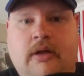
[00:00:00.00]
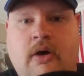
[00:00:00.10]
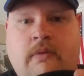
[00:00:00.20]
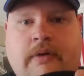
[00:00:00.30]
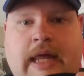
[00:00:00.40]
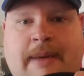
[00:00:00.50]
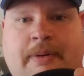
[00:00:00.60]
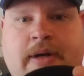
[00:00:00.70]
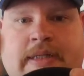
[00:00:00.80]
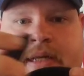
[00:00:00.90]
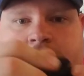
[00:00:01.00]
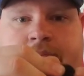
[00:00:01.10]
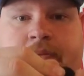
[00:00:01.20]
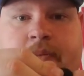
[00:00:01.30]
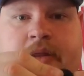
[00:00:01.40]
overlap on itself
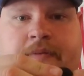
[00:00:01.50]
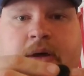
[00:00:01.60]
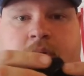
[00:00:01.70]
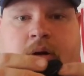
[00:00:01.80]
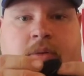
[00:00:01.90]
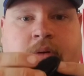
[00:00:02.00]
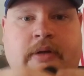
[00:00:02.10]
with the Velcro.